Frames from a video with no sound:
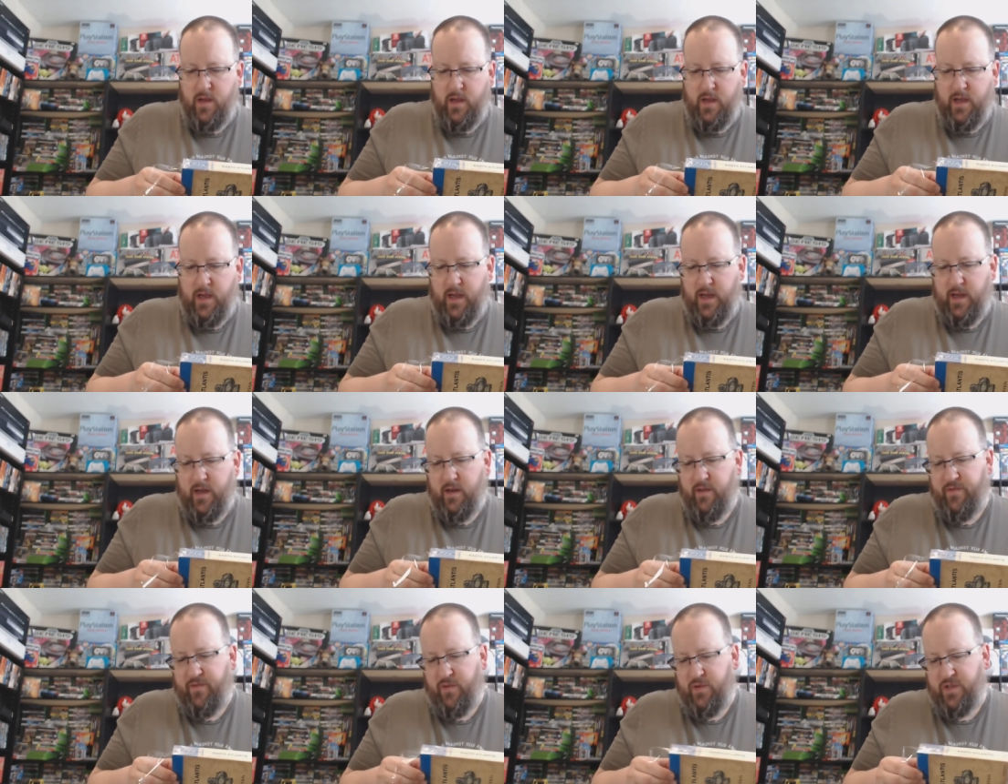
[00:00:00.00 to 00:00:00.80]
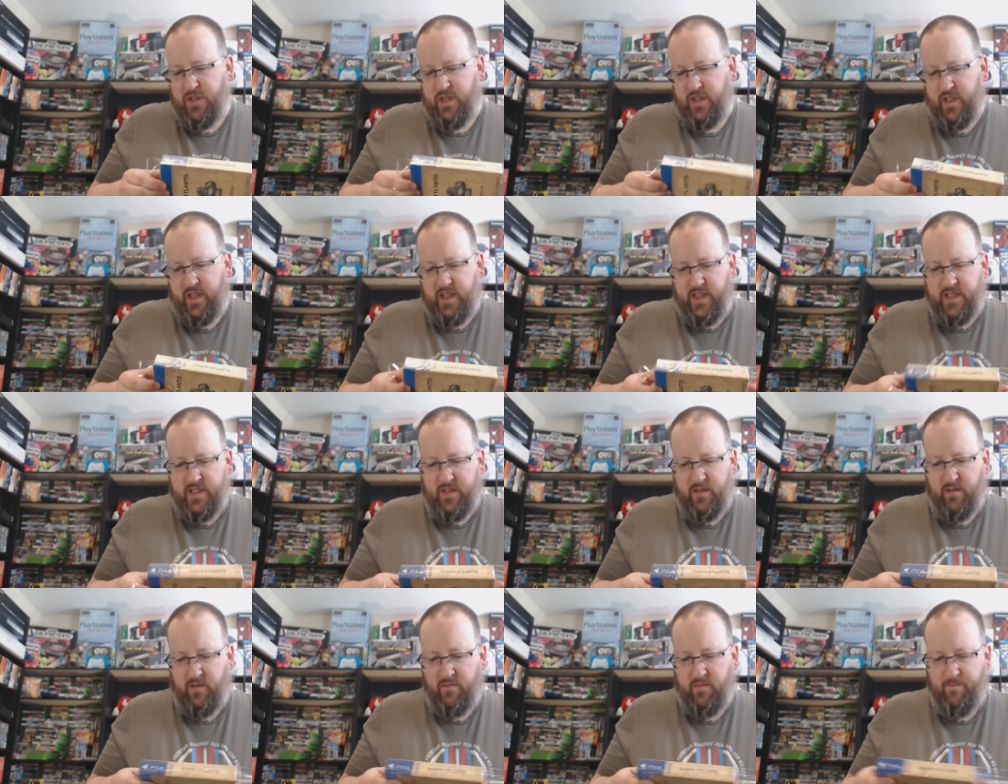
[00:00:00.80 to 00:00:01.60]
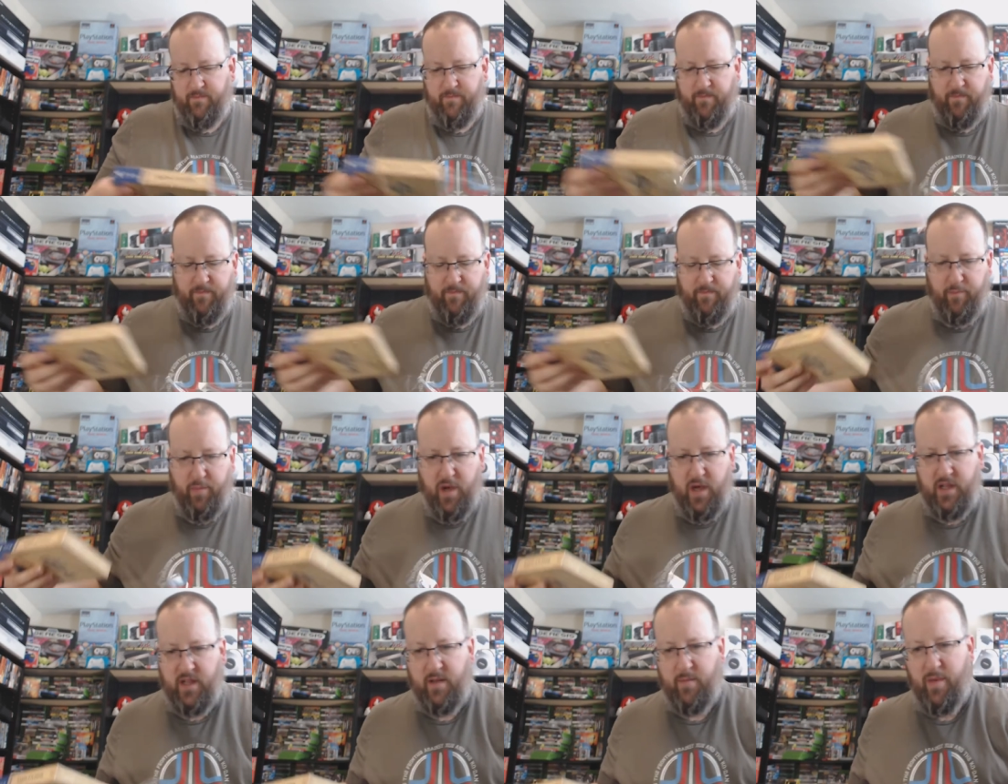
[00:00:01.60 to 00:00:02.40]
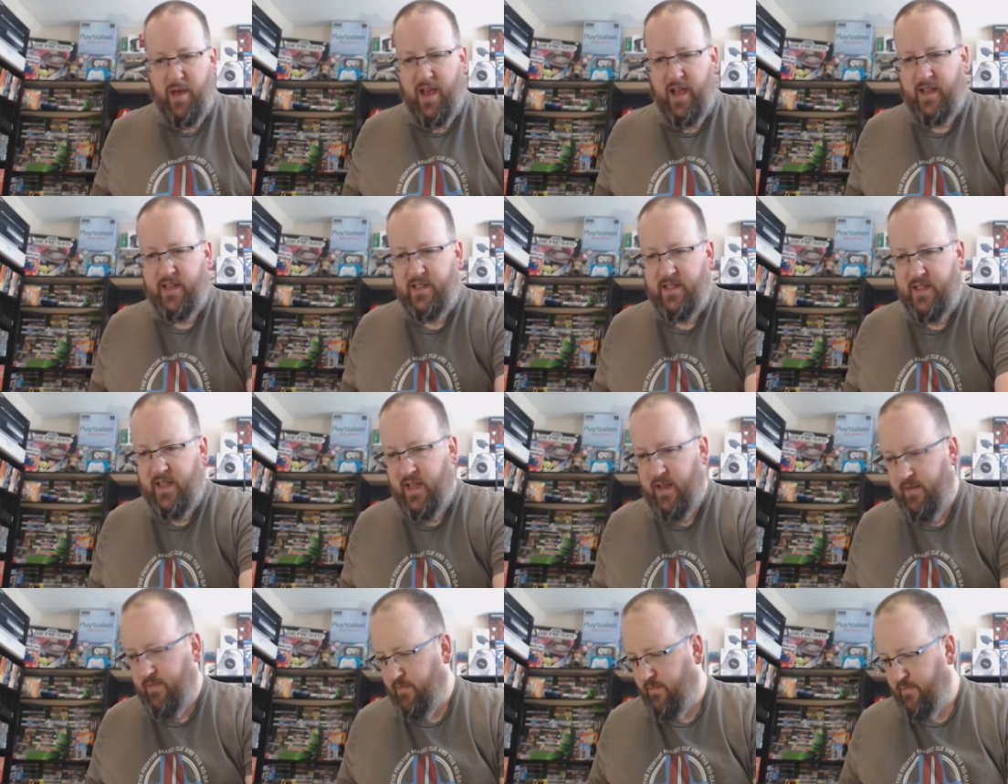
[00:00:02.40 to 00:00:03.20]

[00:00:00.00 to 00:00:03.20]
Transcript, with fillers: And unfortunately, these little poly bags they